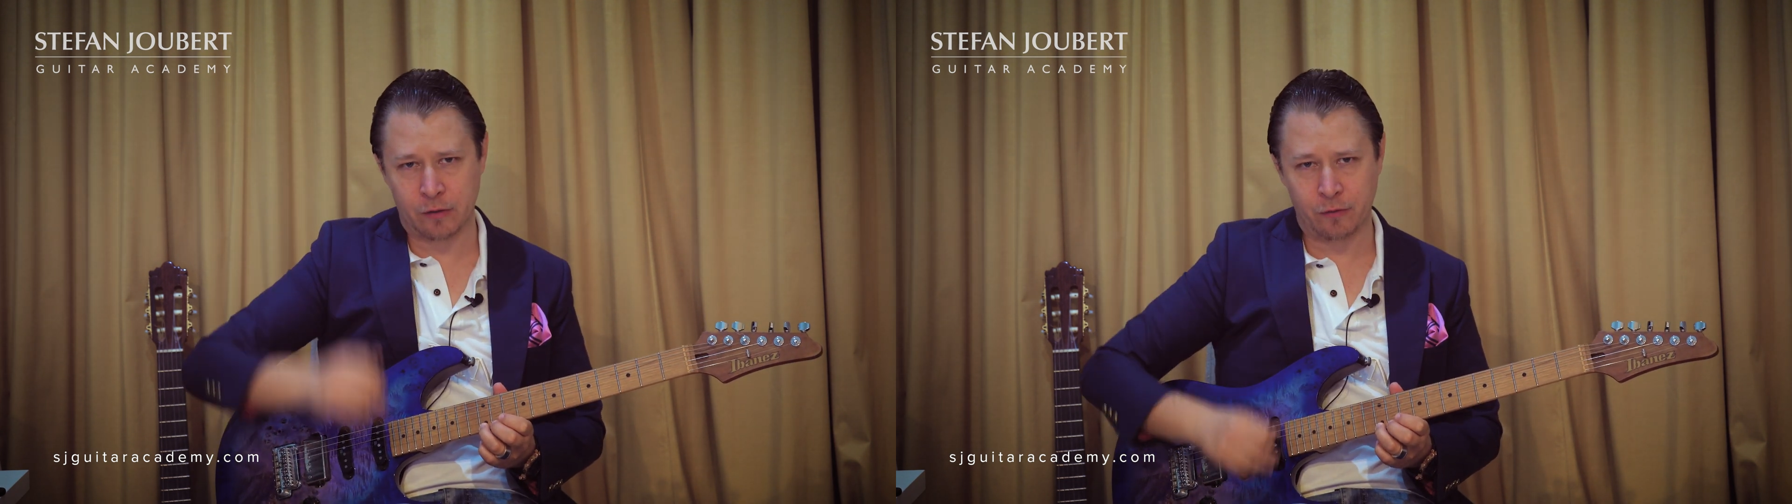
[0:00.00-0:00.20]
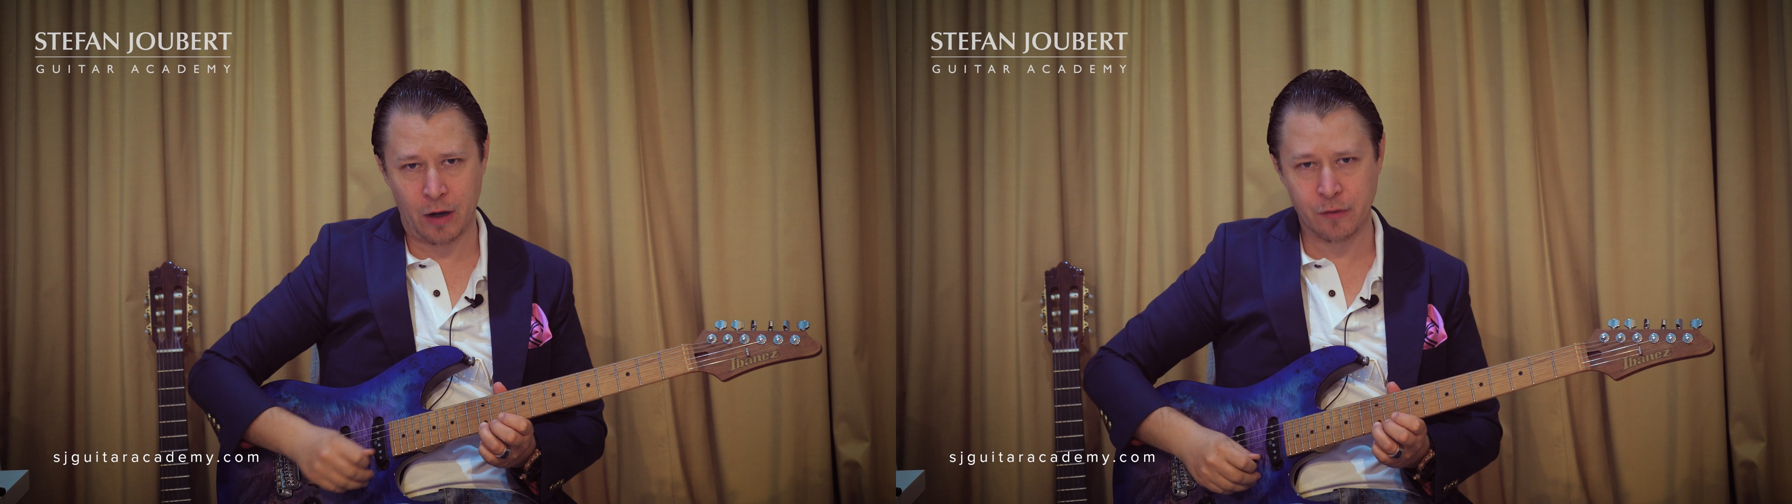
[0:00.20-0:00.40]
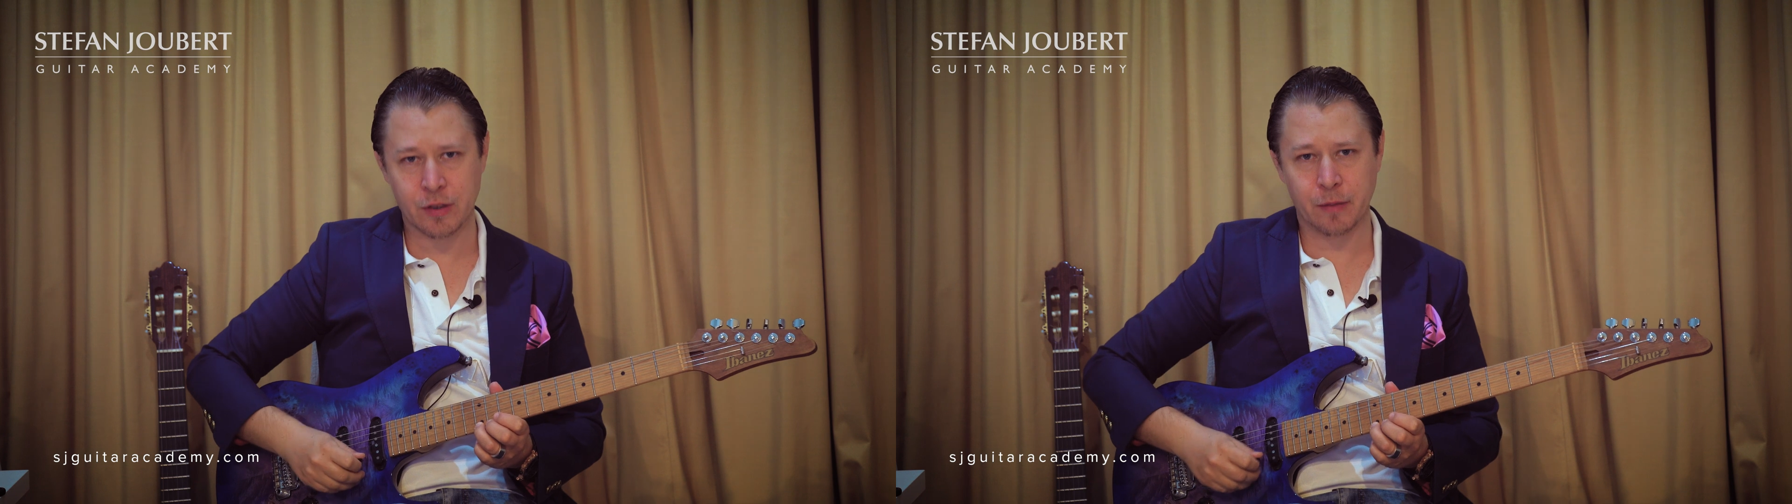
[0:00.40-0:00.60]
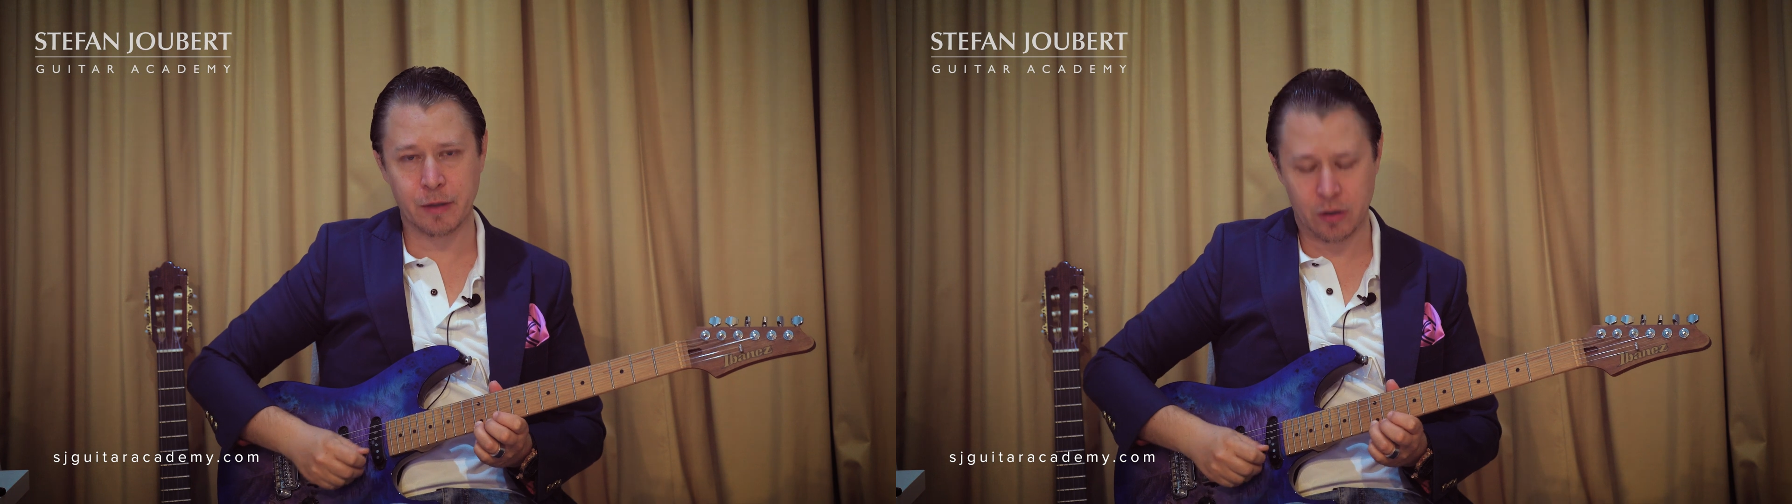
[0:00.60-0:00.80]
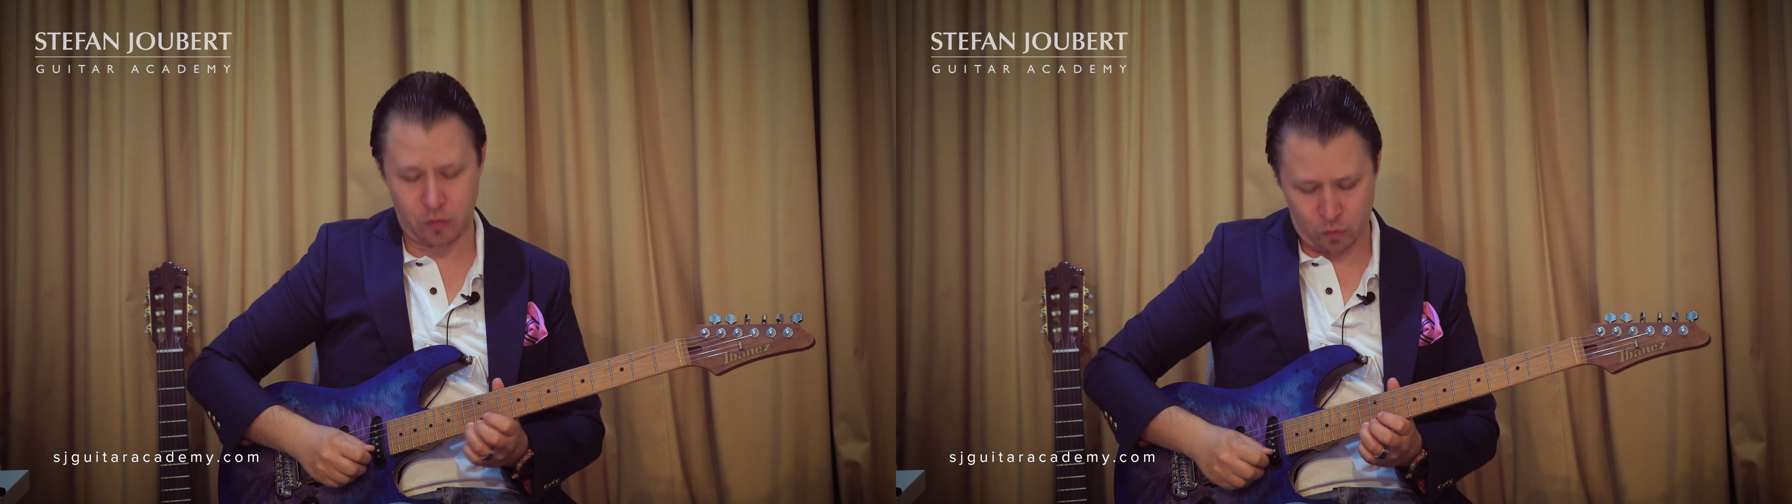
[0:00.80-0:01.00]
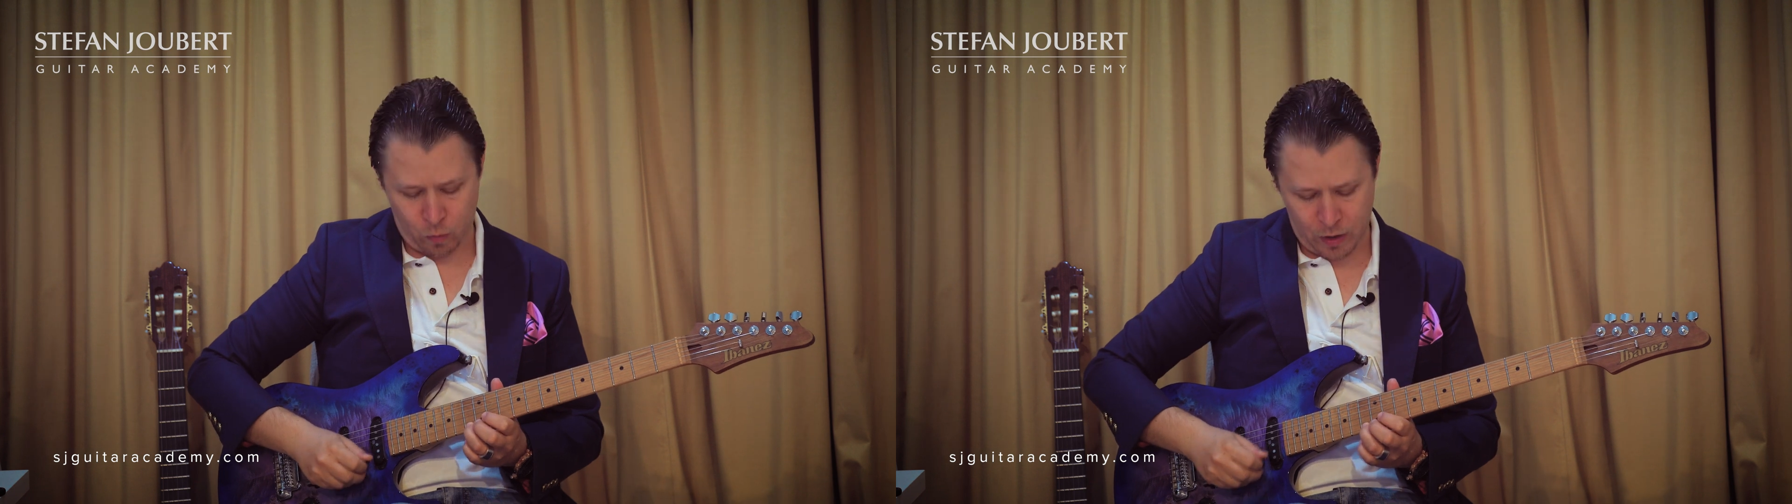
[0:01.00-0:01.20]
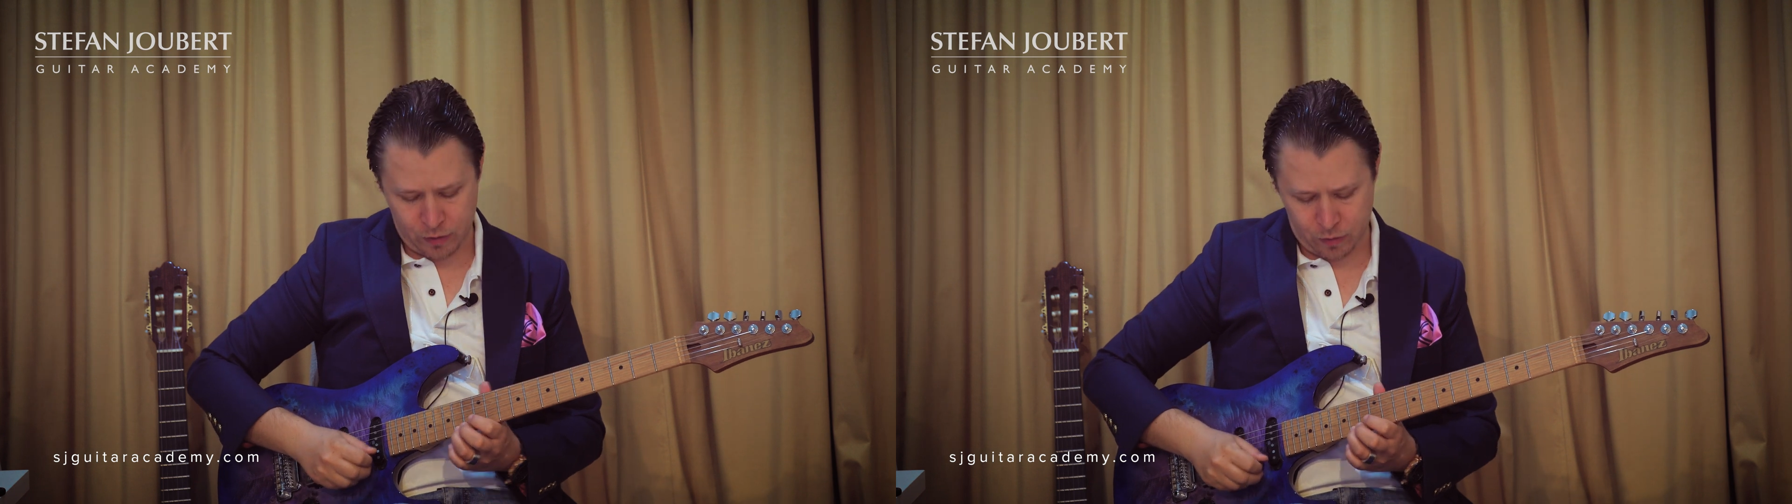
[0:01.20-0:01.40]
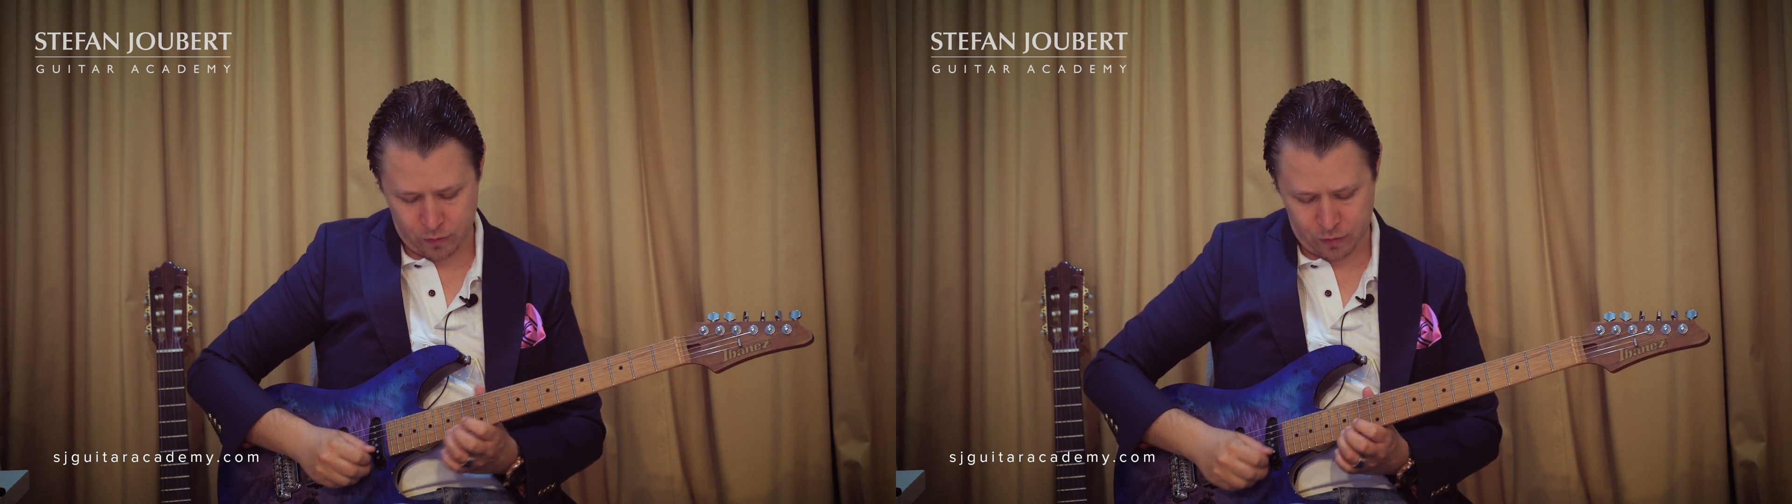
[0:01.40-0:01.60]
5 semitones,
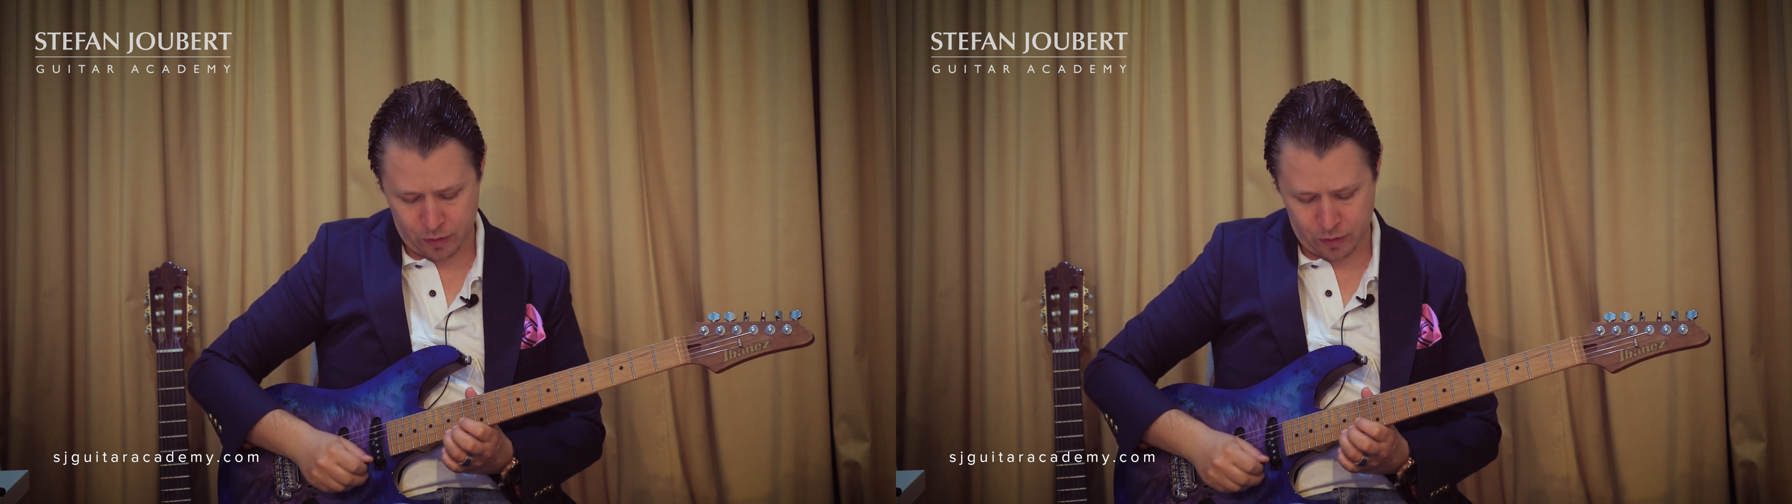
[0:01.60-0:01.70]
1, 2,